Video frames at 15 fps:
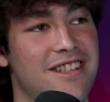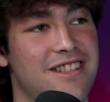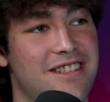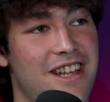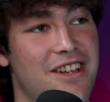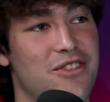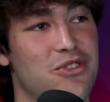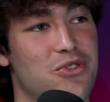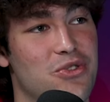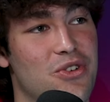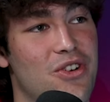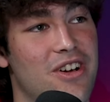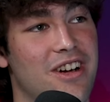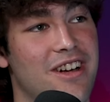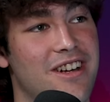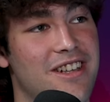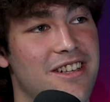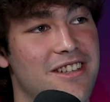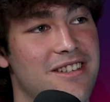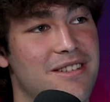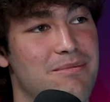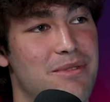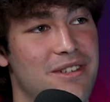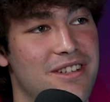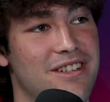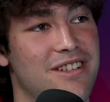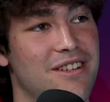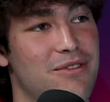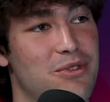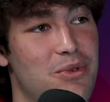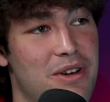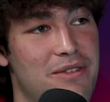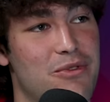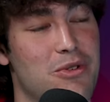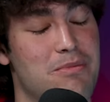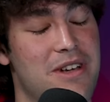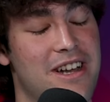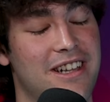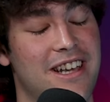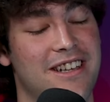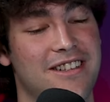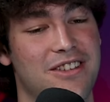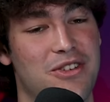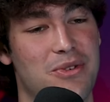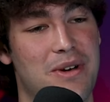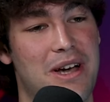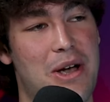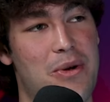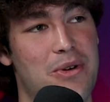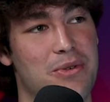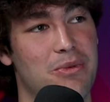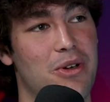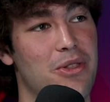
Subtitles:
stands strong on his position of 24 pancakes in 2 hours,